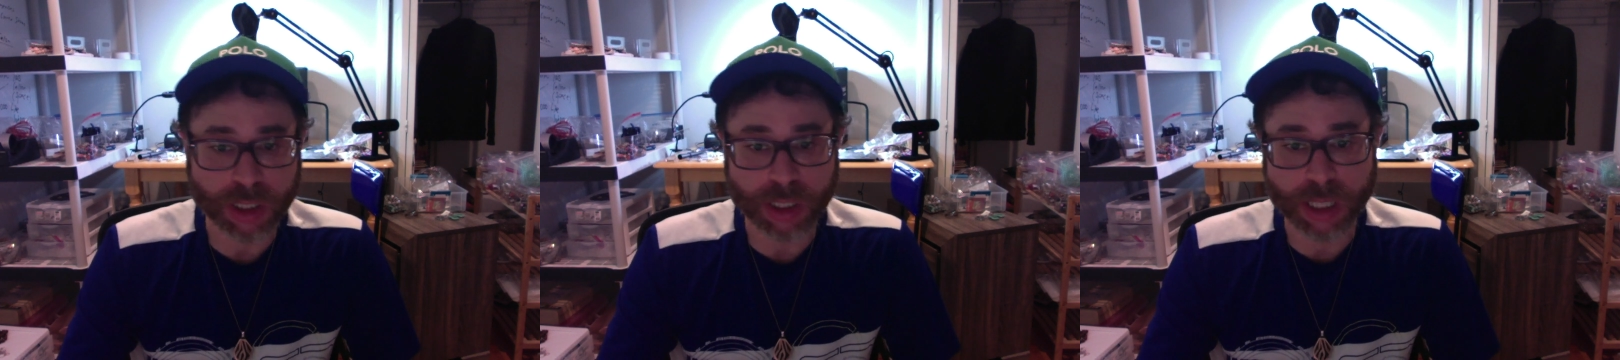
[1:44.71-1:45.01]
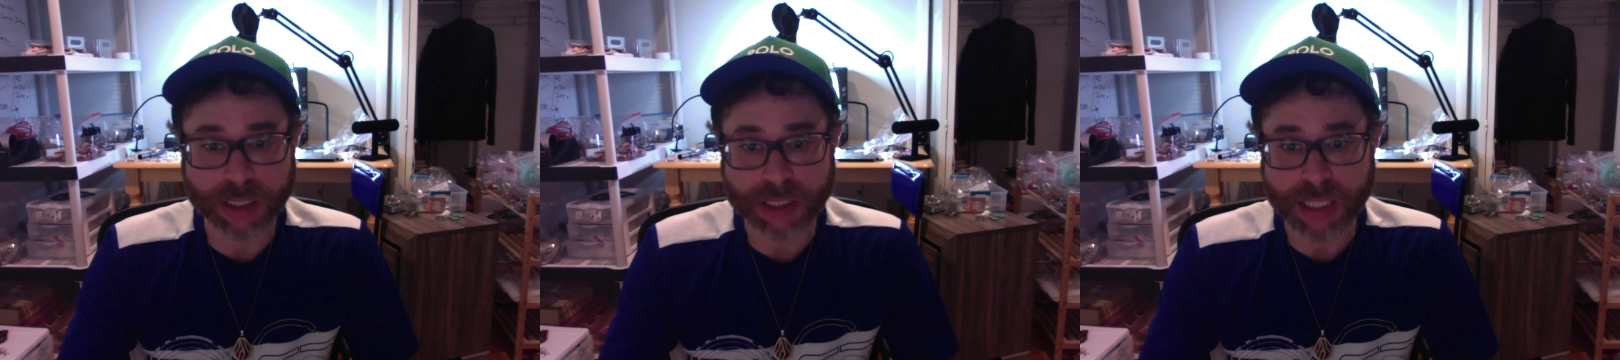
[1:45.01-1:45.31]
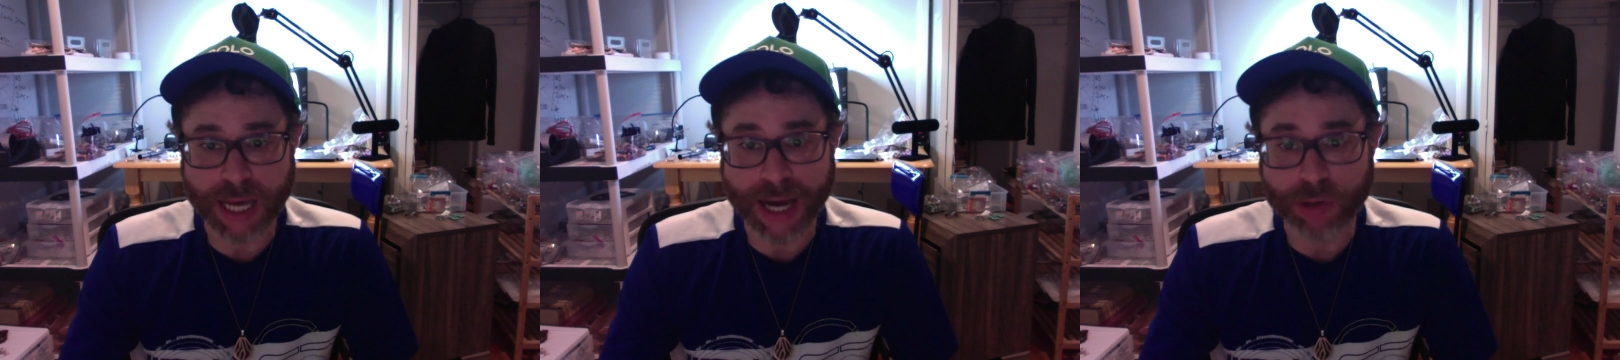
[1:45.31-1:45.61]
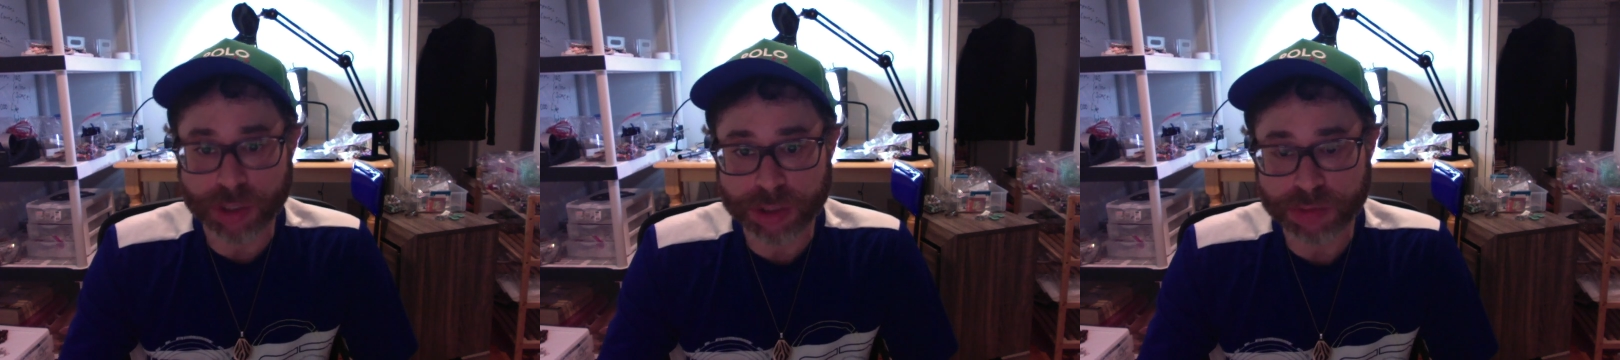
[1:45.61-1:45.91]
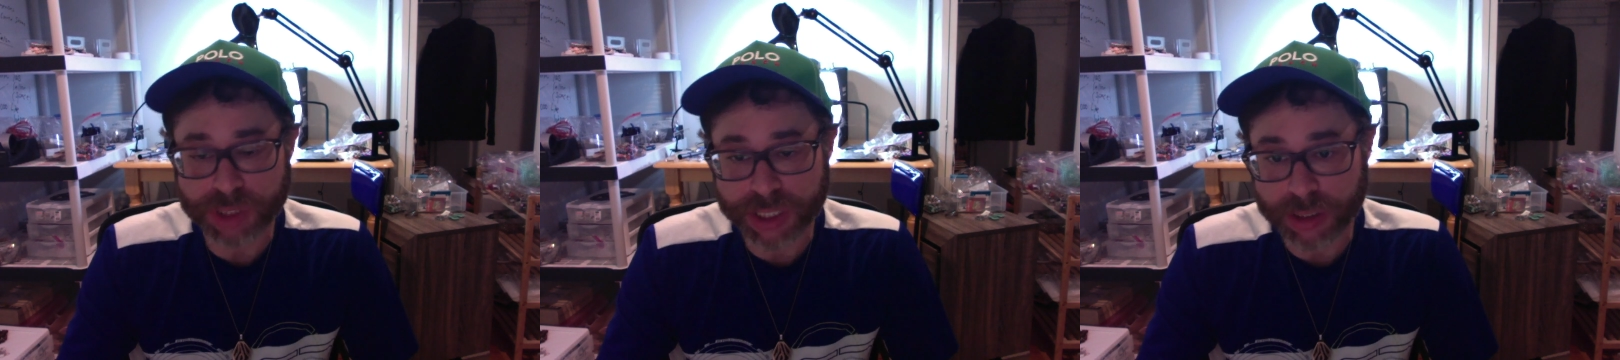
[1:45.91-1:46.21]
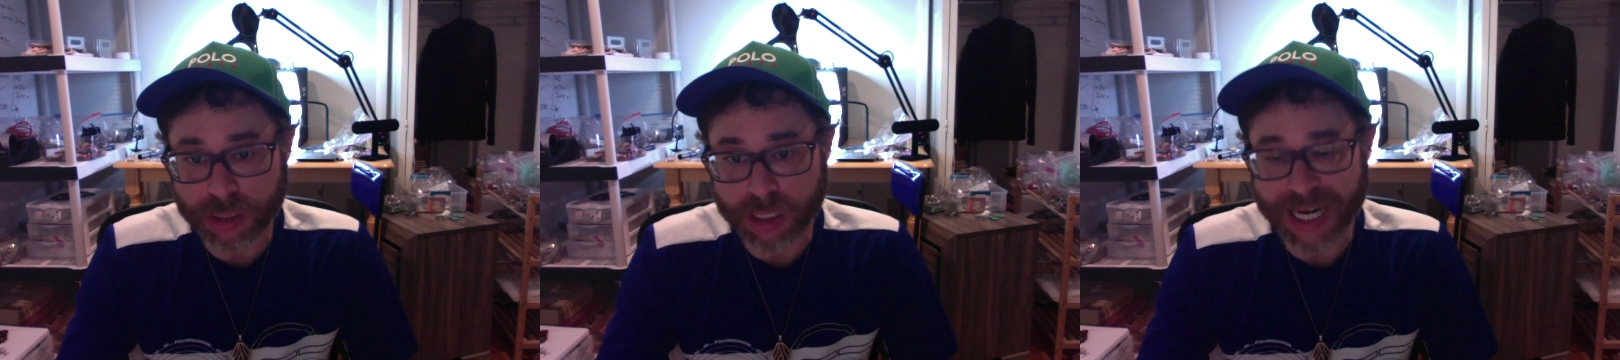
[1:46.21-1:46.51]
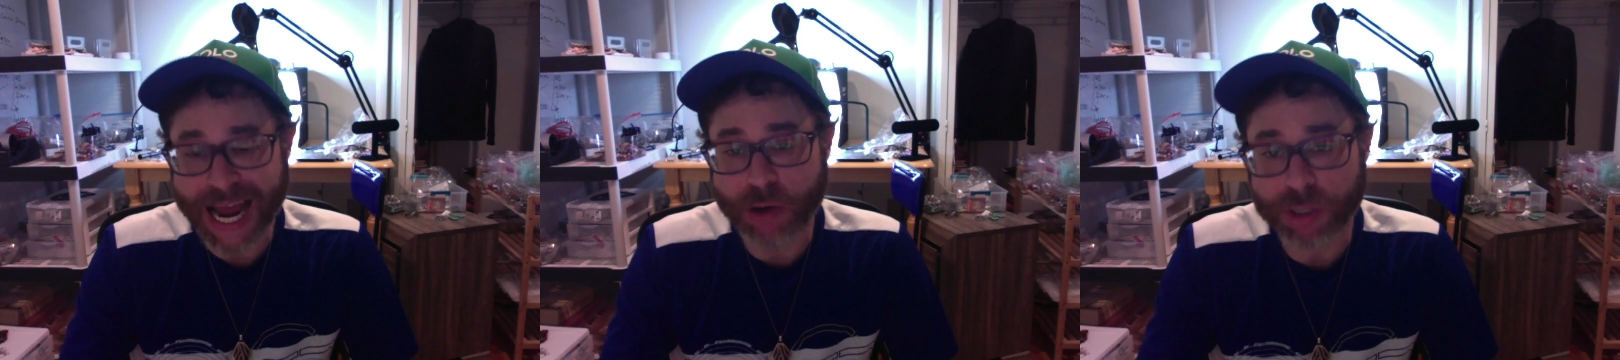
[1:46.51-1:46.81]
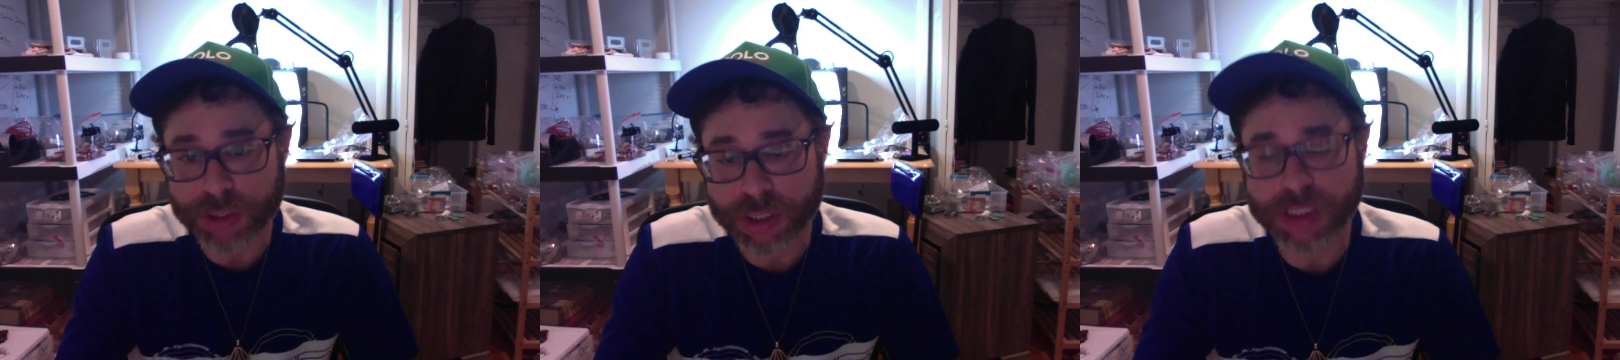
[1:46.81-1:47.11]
an IT outage, particularly an outage.